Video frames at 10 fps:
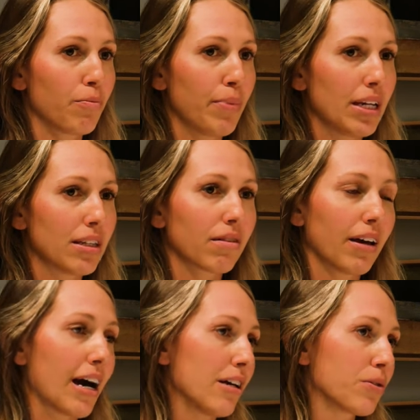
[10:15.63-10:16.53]
basically
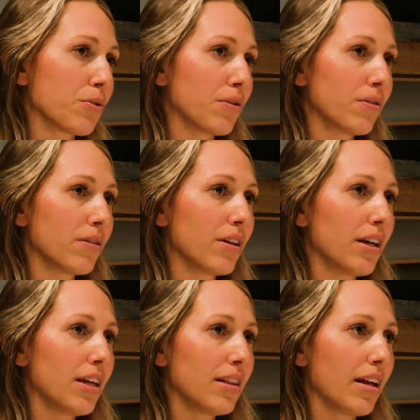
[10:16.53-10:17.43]
high school.
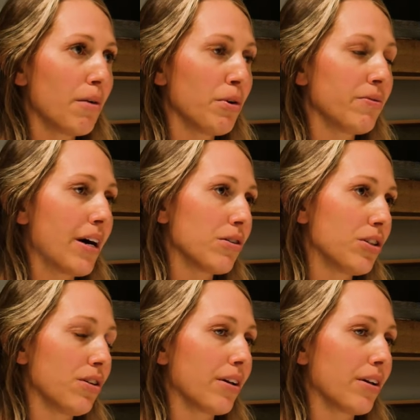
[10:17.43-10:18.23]
Yeah. Then I moved out to